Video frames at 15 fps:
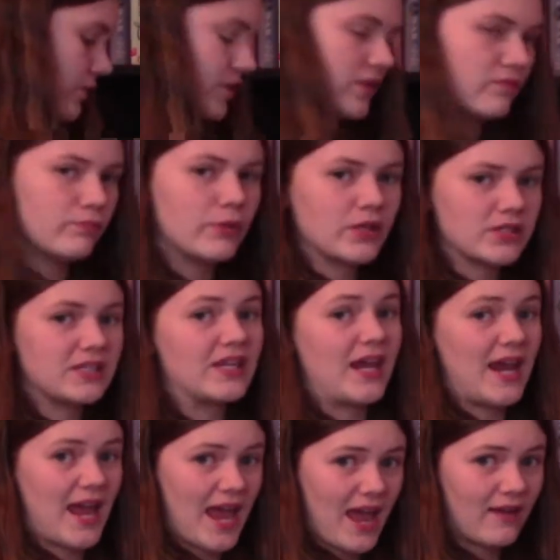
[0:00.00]
of books that I
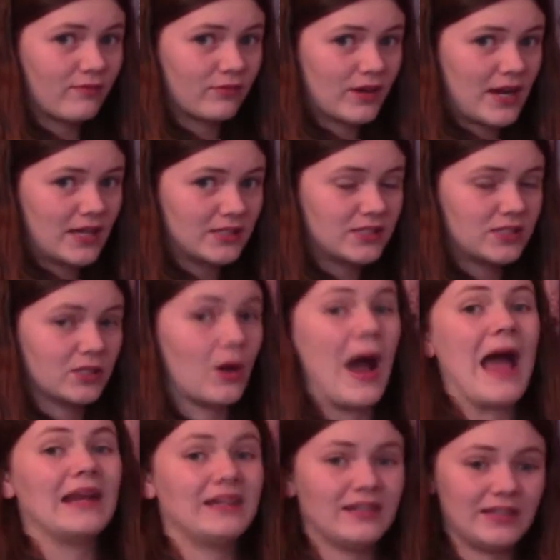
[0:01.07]
have read, so
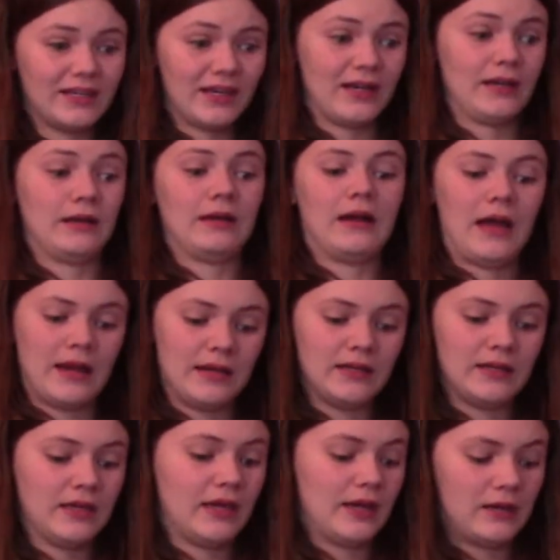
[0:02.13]
I need to
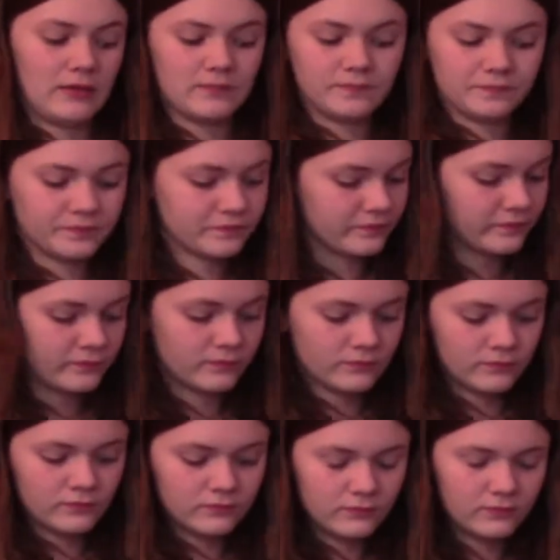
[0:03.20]
get
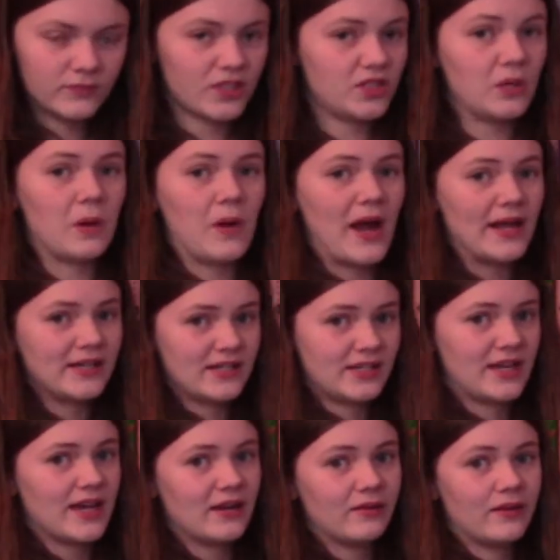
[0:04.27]

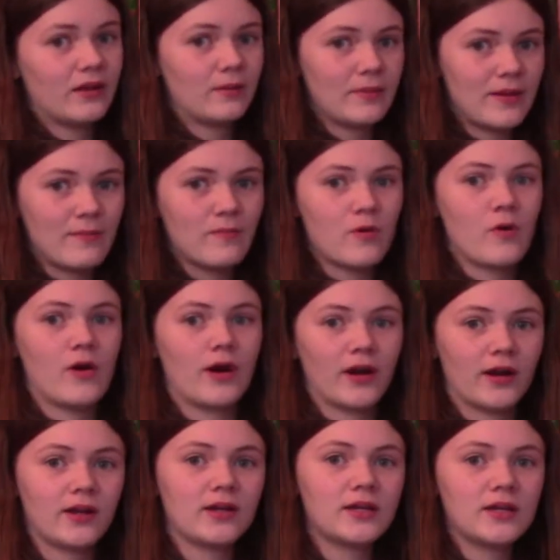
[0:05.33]
a little bit
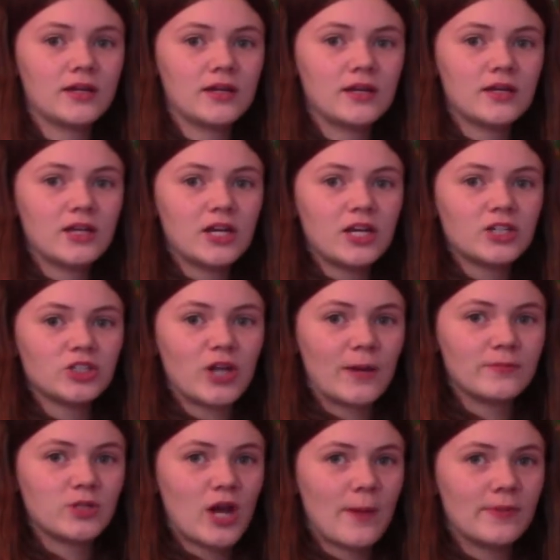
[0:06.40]
more
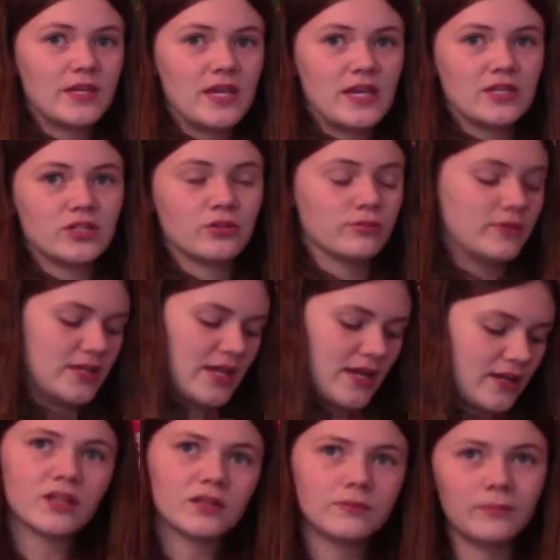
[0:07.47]
choppity into
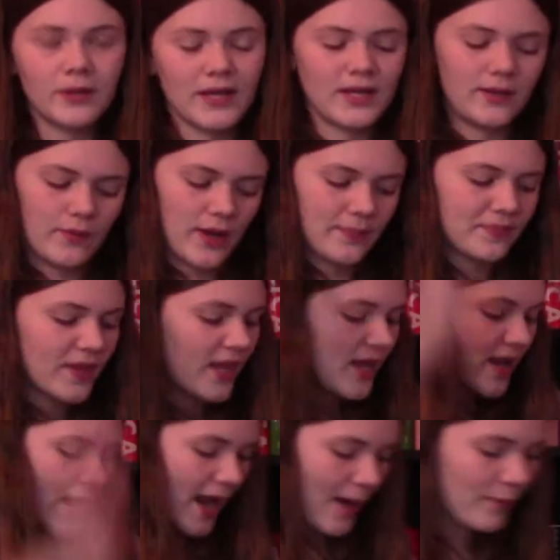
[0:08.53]
reading. But anyway,
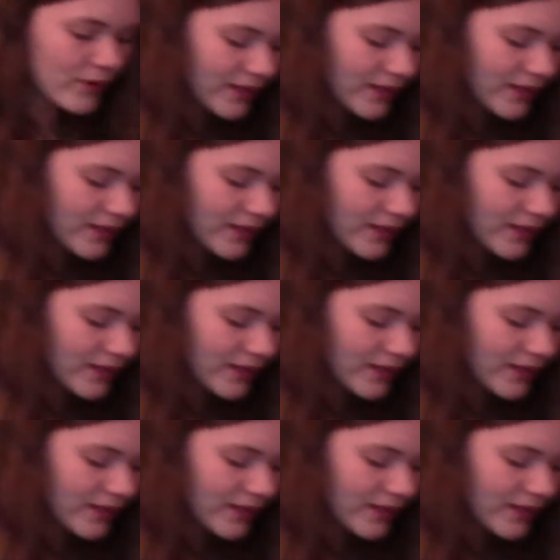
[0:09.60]
I want